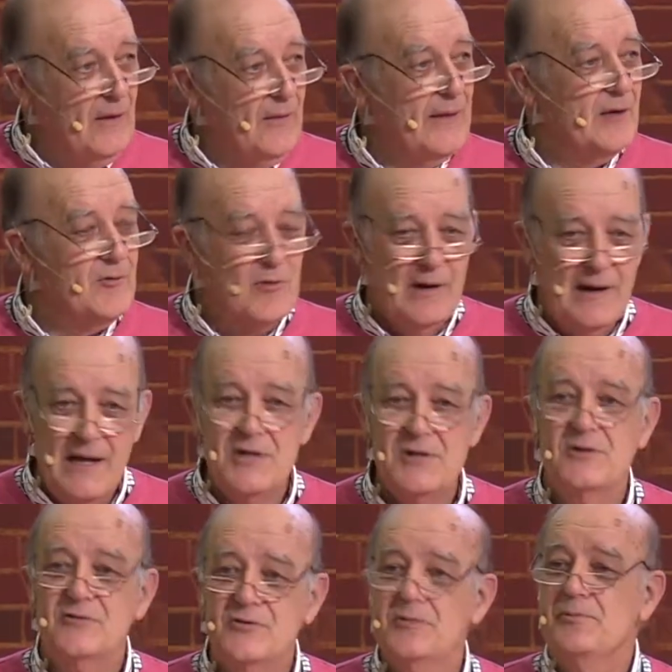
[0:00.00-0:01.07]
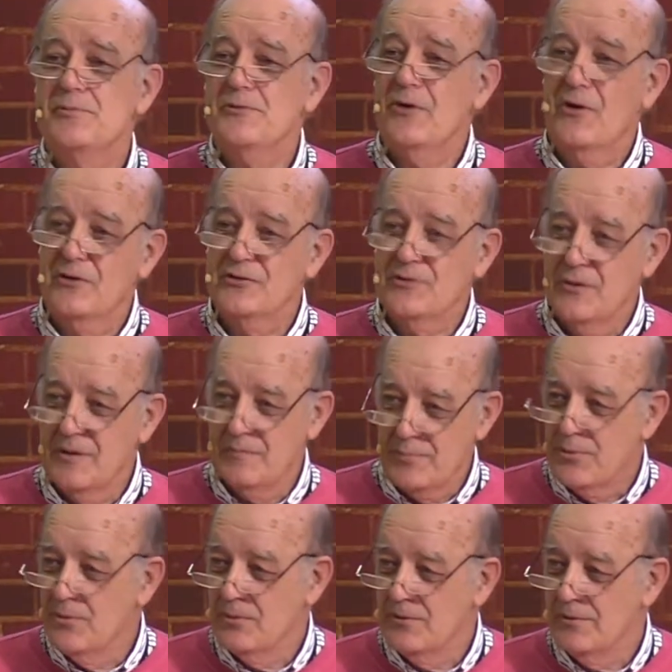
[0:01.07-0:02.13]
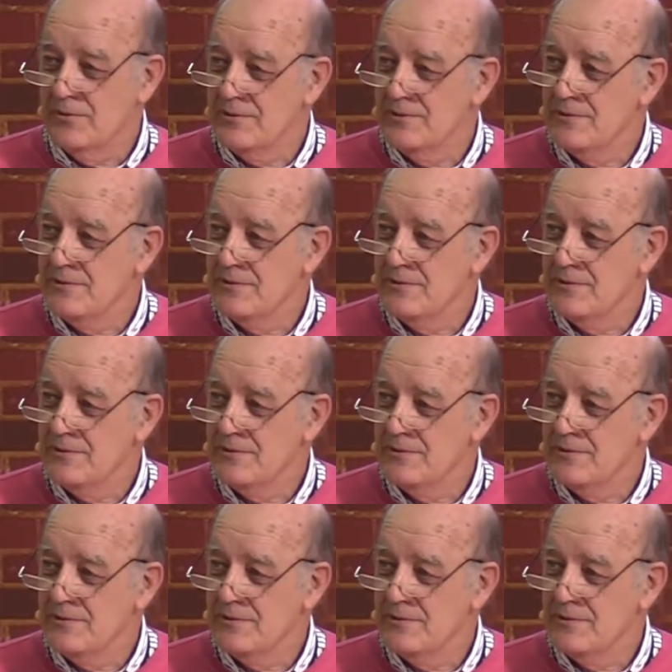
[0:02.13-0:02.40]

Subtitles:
that relationships are so important.